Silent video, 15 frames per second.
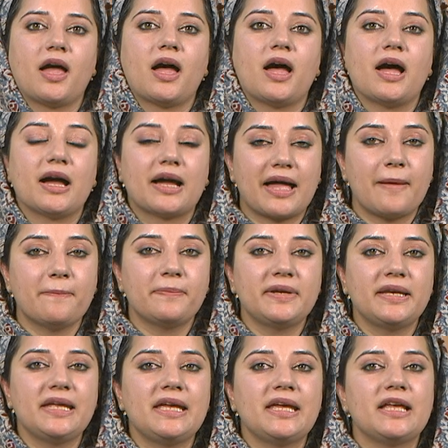A
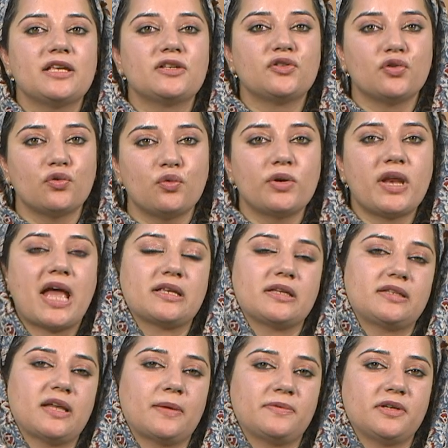company is known as a
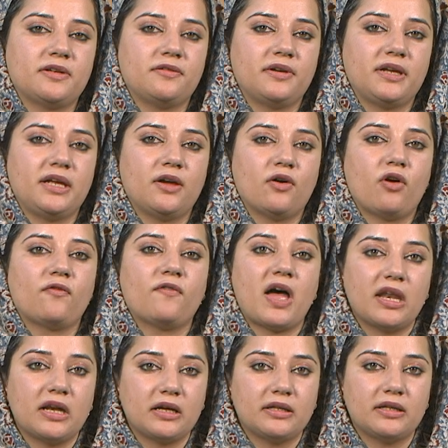subsidiary of
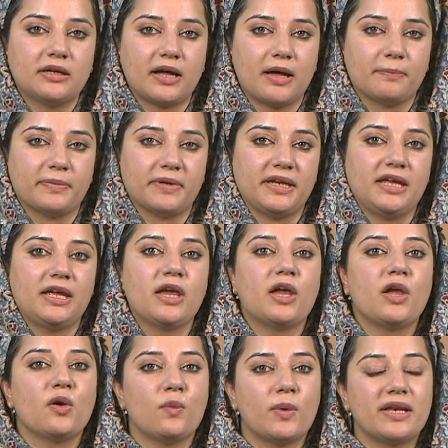another company
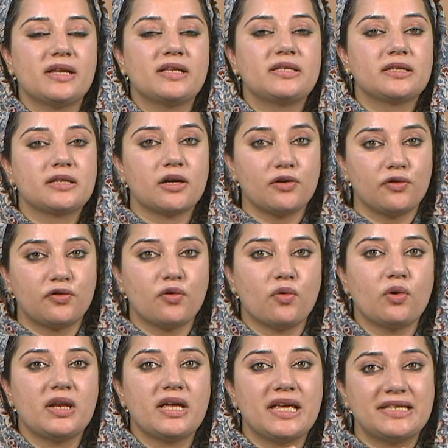when its control
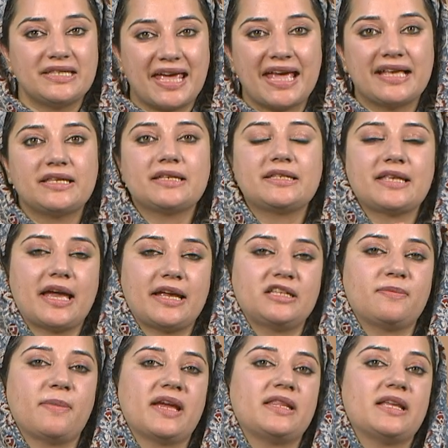is exercised
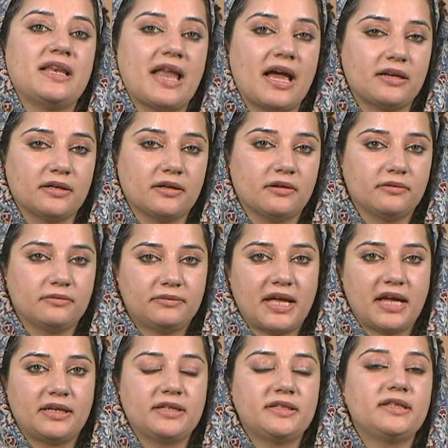by the latter, that
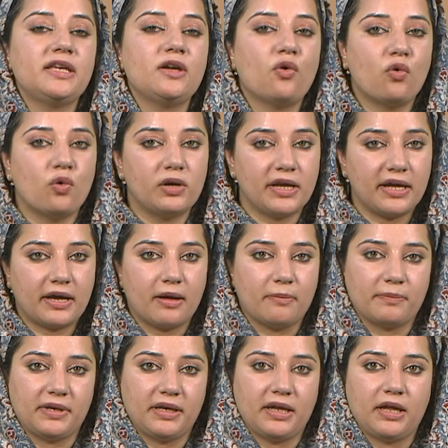is the holding
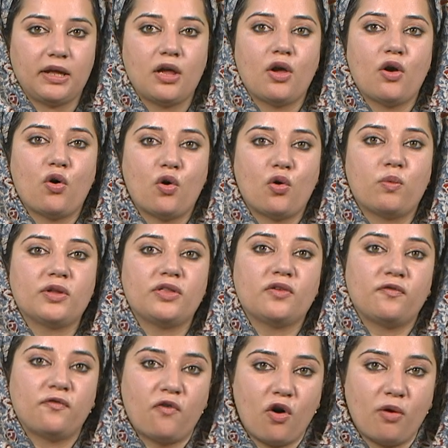company, over the
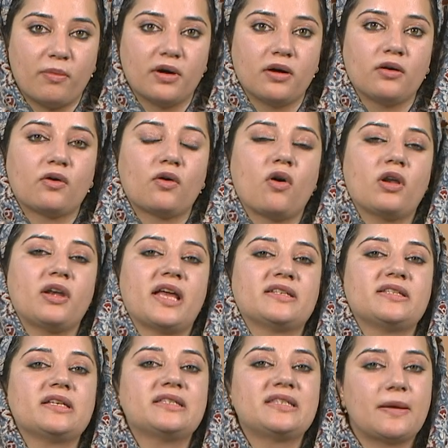former called as the
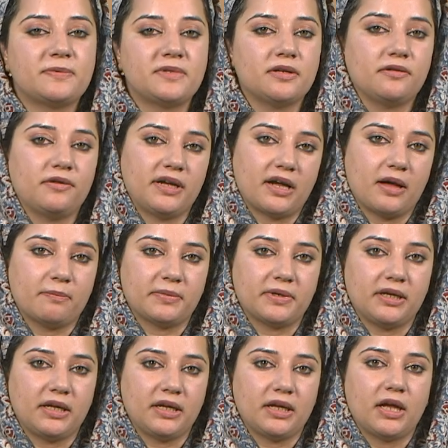subsidiary company.
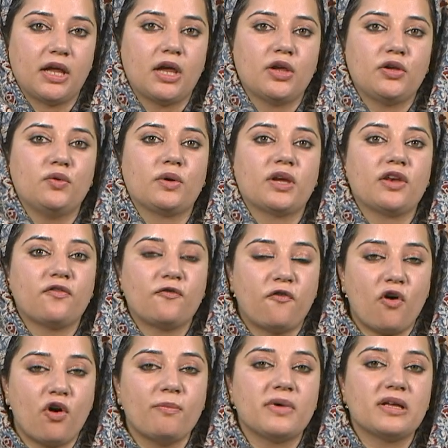You can
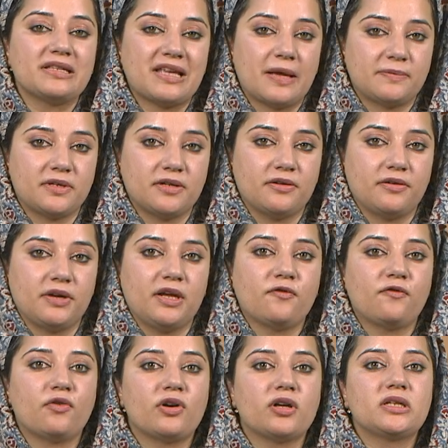form a subsidiary
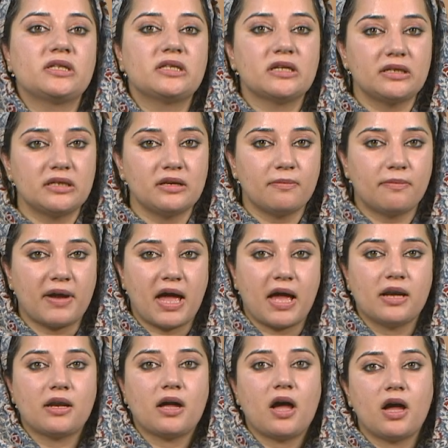for a certain brand
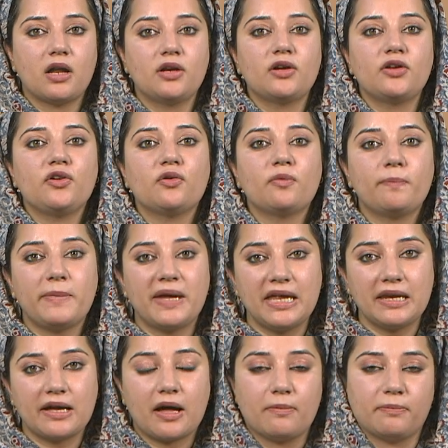under your main
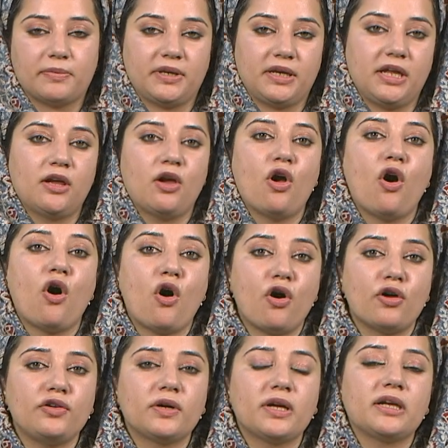company, or
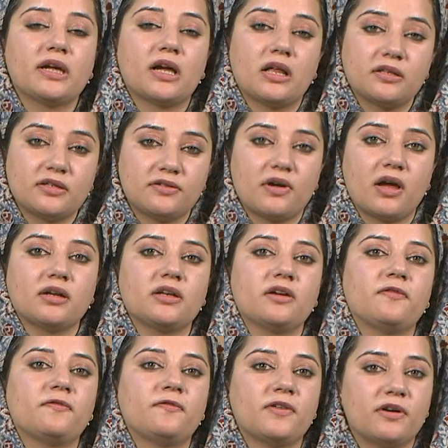you can construct a
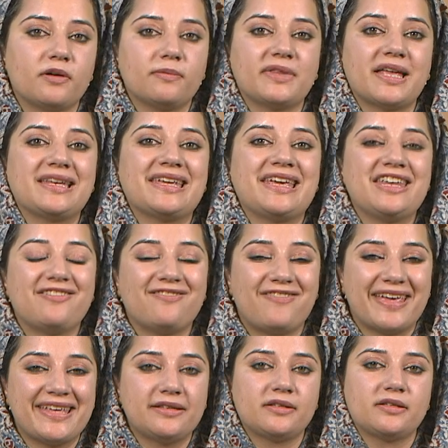firm that
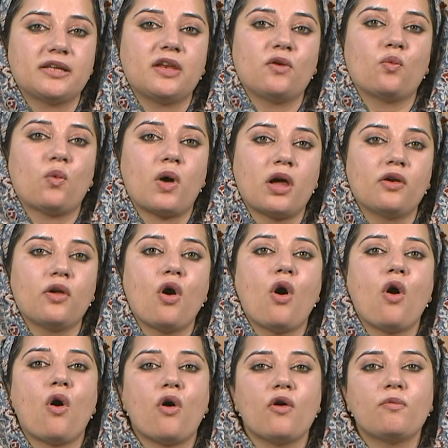invests in one
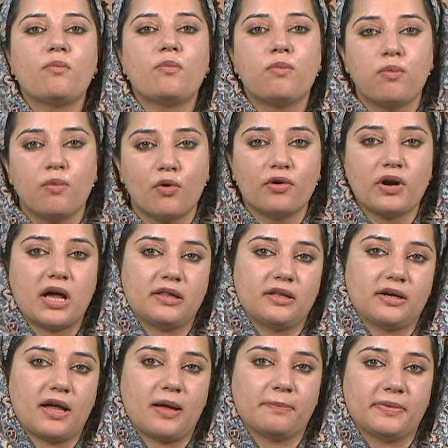or more other
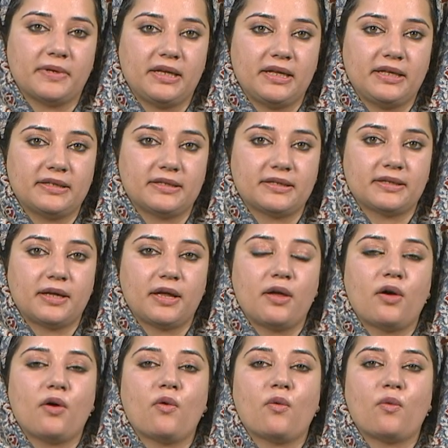companies,
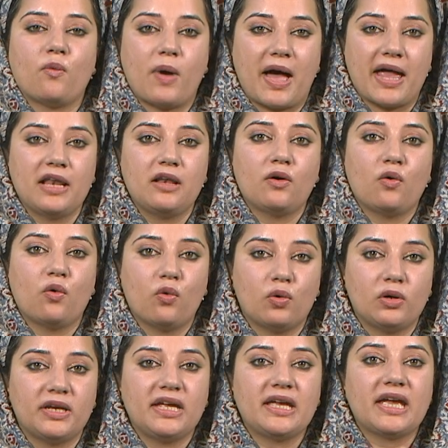while
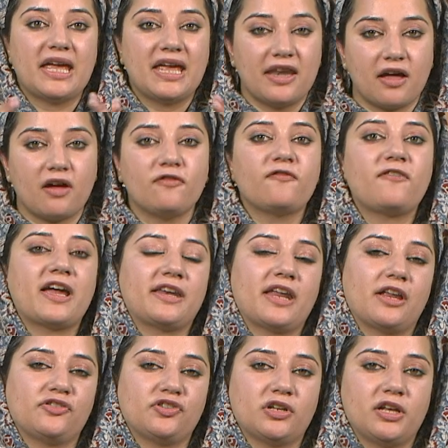holding enough
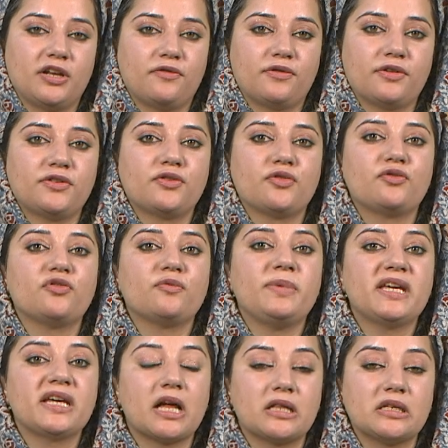financial interest to be
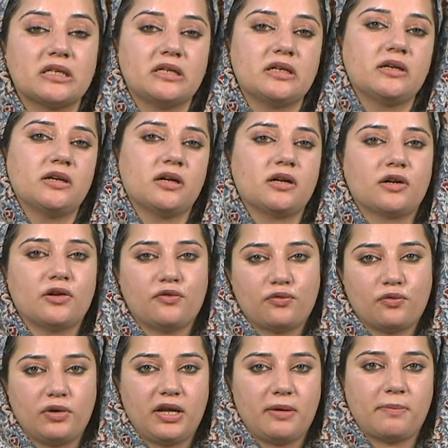considered a
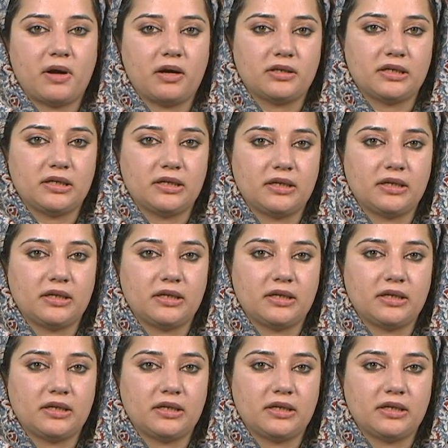controlling party.